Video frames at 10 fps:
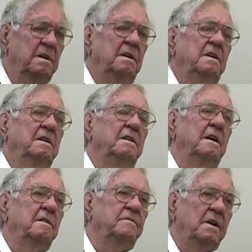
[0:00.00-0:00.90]
Goodness.
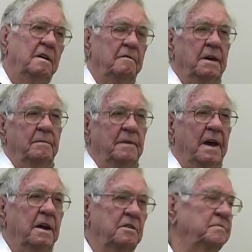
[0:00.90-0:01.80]
Another fellow named
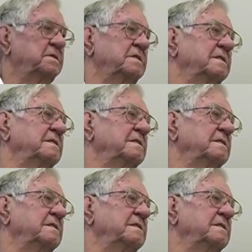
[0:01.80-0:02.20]
Adams,